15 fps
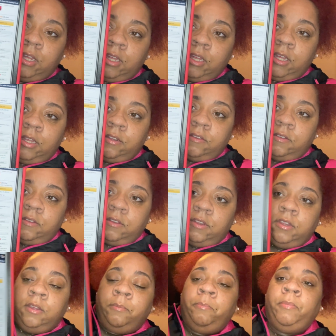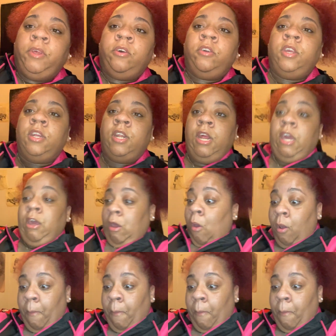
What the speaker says: it's the Billionaire